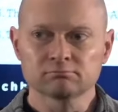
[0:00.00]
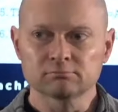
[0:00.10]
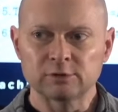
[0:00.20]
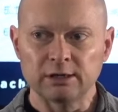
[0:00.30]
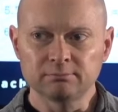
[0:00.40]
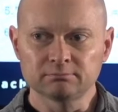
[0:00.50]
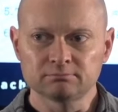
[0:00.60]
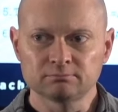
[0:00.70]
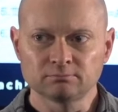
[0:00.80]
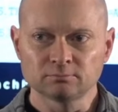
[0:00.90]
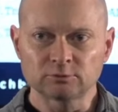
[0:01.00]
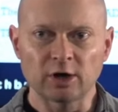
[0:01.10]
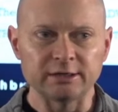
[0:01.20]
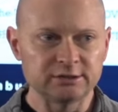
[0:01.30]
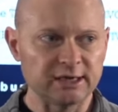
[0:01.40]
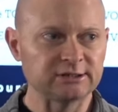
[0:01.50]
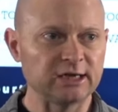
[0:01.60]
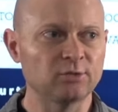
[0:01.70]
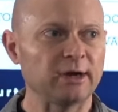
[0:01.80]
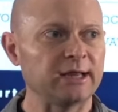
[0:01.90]
Okay? All right, take a
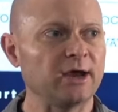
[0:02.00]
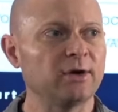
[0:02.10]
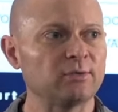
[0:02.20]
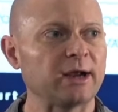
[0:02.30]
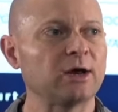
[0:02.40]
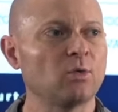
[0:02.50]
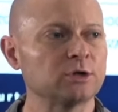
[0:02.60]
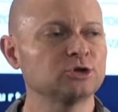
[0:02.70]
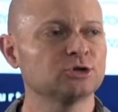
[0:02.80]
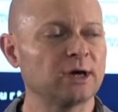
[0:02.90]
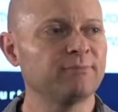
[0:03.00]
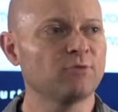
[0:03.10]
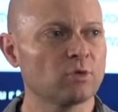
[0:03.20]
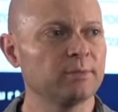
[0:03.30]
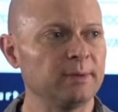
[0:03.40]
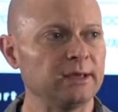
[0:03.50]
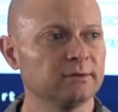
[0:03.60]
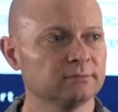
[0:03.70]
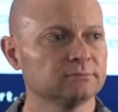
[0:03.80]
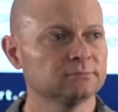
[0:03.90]
second right now and write out what your top four would be.
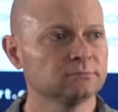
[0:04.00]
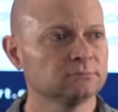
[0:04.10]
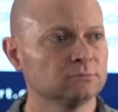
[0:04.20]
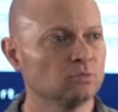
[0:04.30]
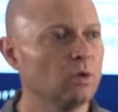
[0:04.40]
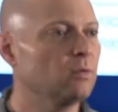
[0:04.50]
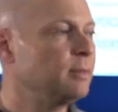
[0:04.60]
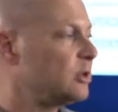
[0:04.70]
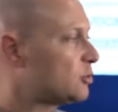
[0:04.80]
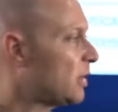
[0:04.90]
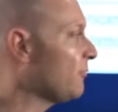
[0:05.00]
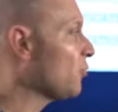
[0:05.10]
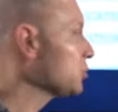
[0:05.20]
What would be your top four